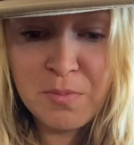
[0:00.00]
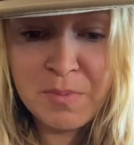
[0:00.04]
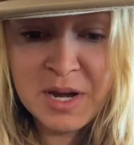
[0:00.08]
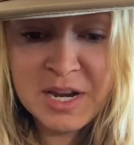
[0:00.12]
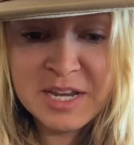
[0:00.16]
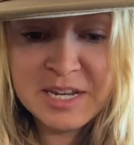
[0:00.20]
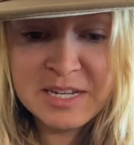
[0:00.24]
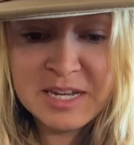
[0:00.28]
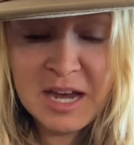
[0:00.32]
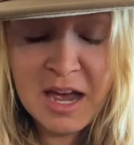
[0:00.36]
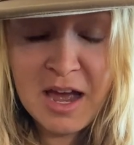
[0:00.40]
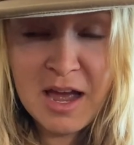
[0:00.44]

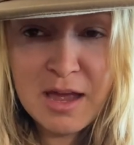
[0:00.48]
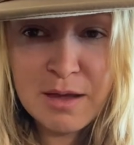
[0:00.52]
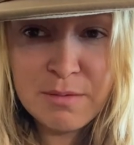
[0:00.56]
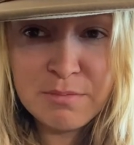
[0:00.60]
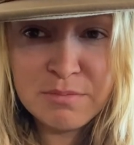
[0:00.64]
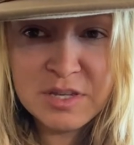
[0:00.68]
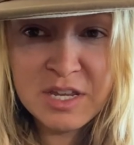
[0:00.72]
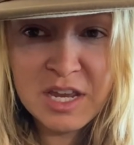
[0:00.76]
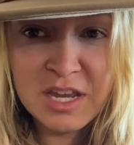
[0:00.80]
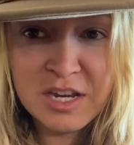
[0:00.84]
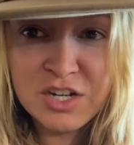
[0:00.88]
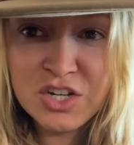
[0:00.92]
many
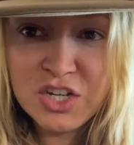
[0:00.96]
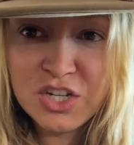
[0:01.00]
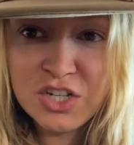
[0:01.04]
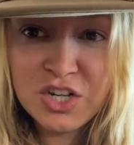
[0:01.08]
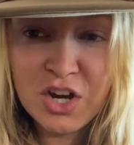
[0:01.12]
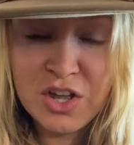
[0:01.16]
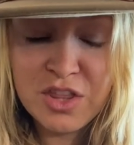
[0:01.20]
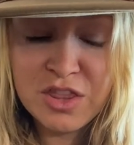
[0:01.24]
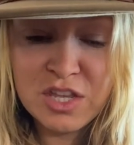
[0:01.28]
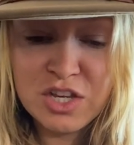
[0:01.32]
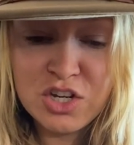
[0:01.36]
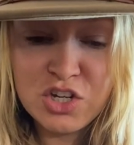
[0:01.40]
times, and just
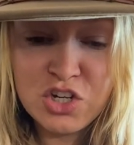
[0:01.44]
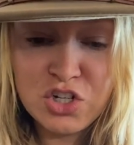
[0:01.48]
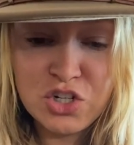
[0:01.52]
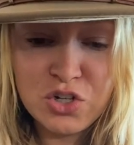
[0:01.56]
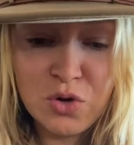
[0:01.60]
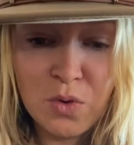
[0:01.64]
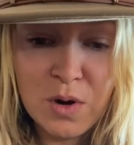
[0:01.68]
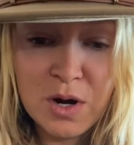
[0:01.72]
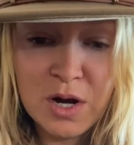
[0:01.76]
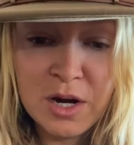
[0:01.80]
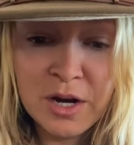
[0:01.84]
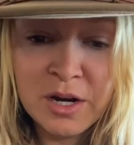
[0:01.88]
on these
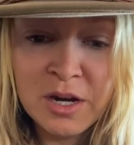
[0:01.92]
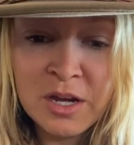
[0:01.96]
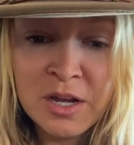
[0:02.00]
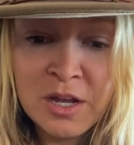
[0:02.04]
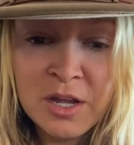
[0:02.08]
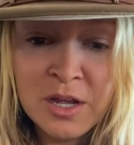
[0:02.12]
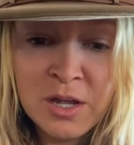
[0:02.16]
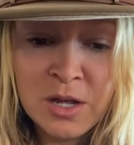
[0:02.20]
short